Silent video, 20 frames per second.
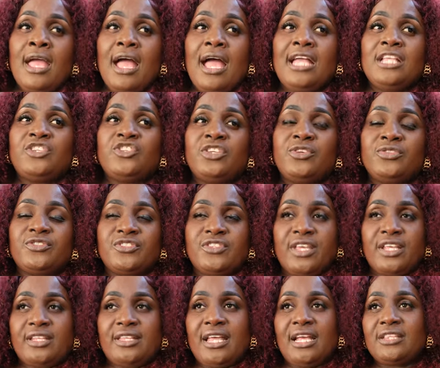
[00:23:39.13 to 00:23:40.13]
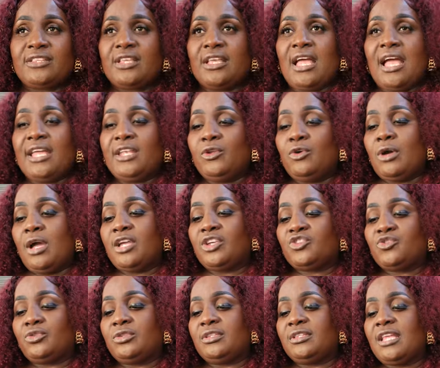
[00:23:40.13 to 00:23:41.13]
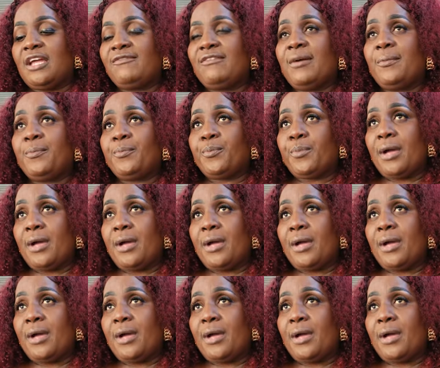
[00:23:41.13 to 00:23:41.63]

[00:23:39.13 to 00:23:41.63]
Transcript: And she said that I, don't, I shouldn't have a,